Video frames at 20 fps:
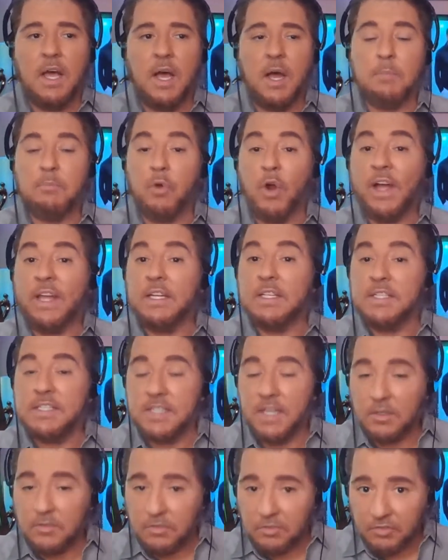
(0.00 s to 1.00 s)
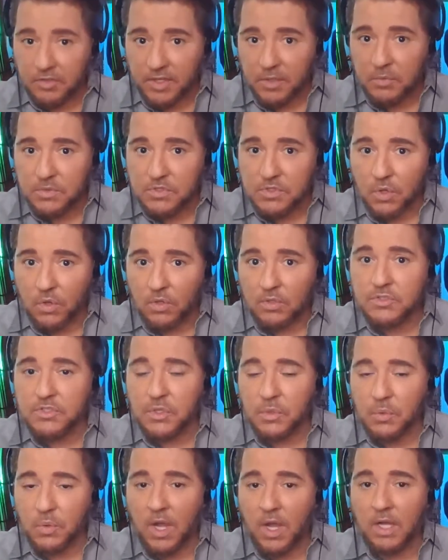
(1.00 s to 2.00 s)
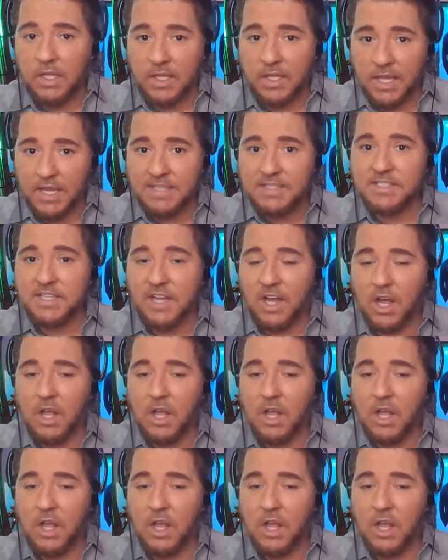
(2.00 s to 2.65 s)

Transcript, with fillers: Uh, Brian Dunphy was also a guest